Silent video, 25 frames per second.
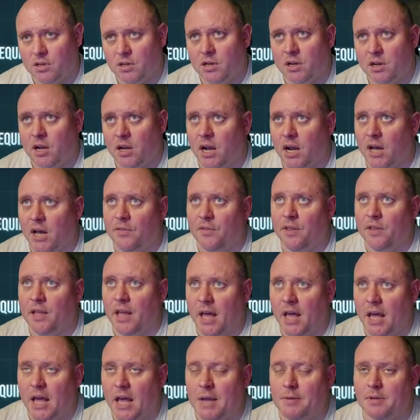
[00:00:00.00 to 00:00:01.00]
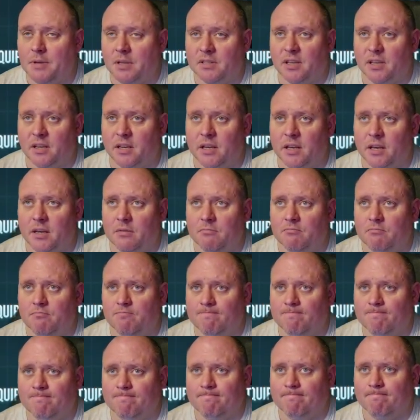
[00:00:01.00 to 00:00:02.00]
And the apes are saying,
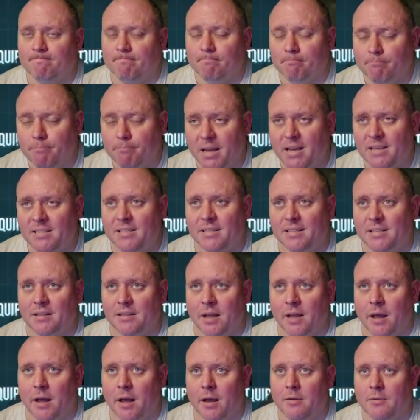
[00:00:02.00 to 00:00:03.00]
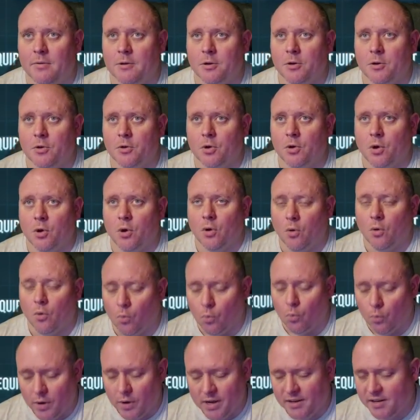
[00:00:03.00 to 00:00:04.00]
basically,
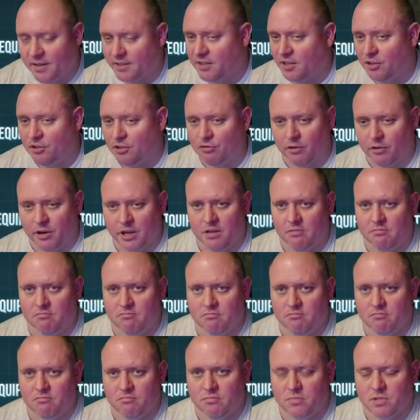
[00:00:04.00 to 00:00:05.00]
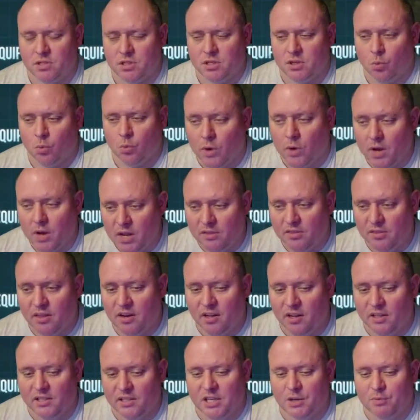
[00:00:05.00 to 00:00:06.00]
we disagree. We think
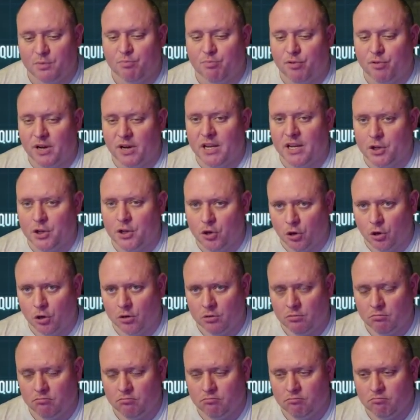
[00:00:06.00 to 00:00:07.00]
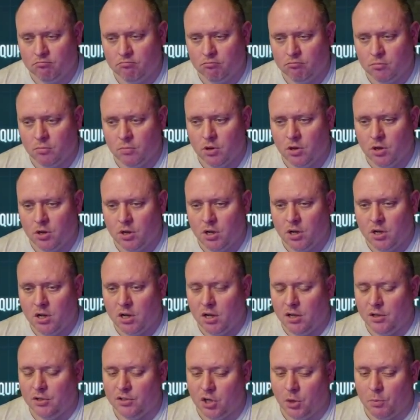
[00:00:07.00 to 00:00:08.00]
this is pretty good.
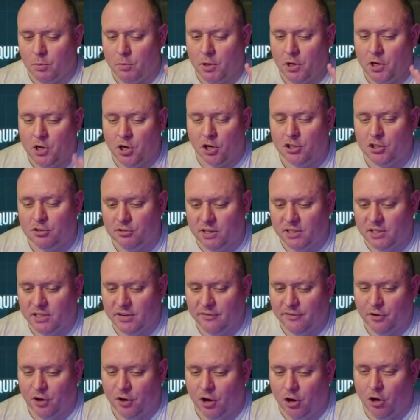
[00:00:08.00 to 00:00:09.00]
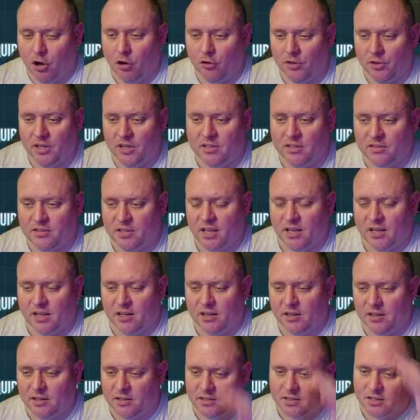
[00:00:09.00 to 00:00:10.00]
And so because you're asking for all these
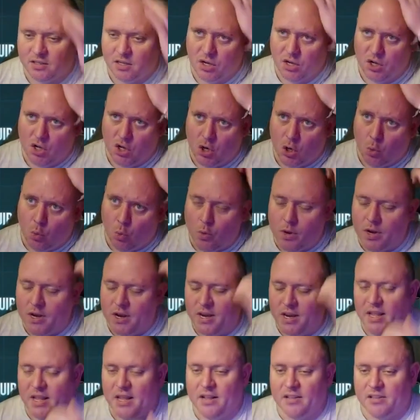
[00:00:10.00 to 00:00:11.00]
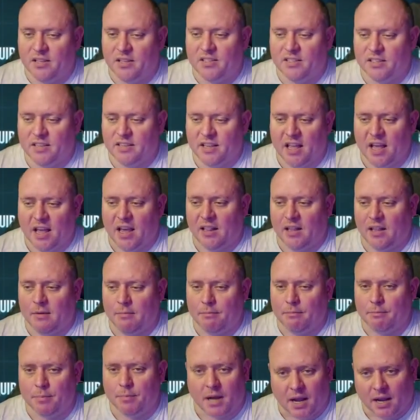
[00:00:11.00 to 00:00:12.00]
things, We need to scale him
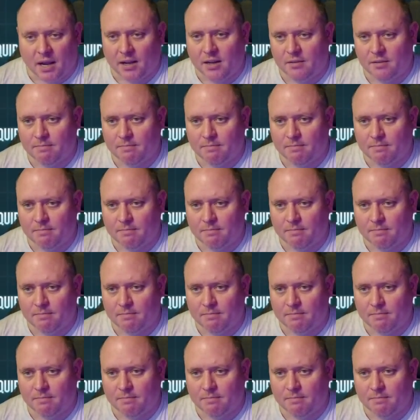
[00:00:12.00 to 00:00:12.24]
back.